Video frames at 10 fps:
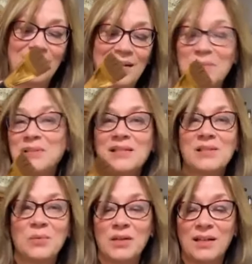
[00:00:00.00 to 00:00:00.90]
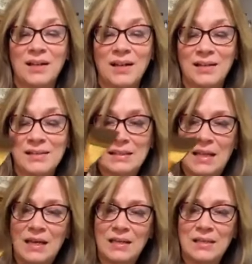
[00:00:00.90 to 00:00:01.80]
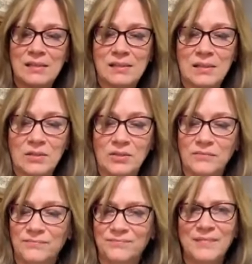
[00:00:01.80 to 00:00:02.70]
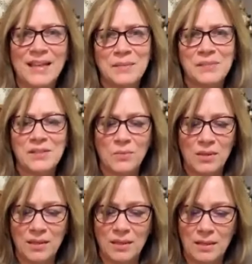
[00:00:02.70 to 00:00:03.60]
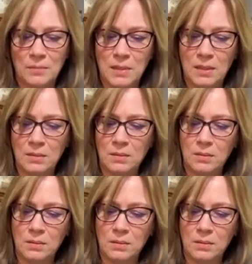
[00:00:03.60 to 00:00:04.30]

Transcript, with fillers: And I'm just squirting it on. It's a lot easier, and I'm squirting it on me.